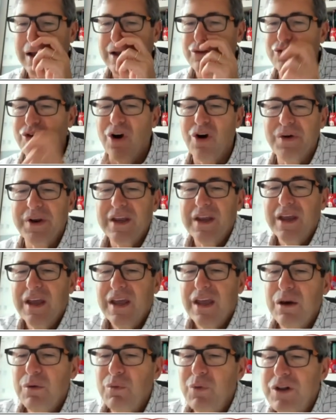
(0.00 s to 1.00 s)
drawing
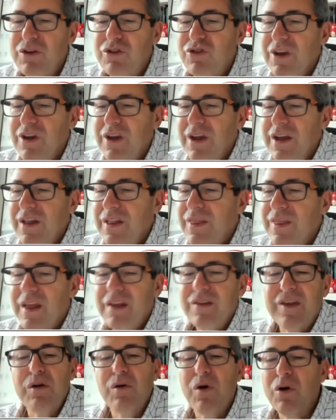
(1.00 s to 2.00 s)
in which they
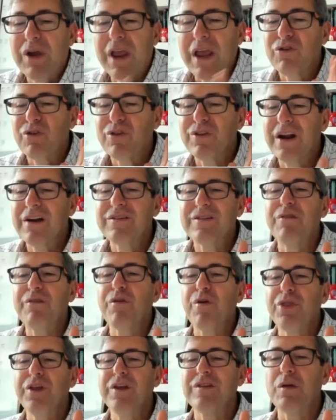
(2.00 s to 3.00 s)
say, okay, so there are
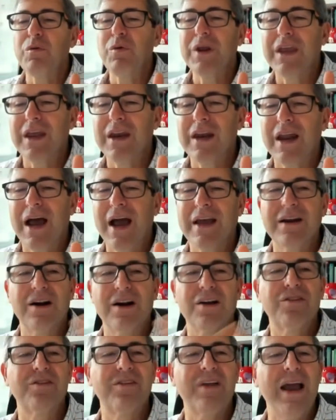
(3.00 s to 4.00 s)
several things that we can either
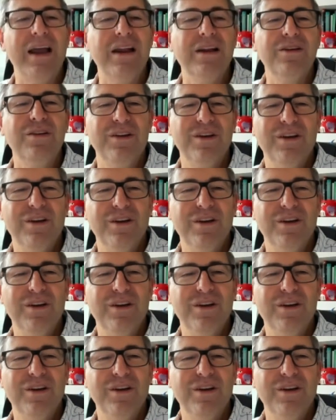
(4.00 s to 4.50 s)
assign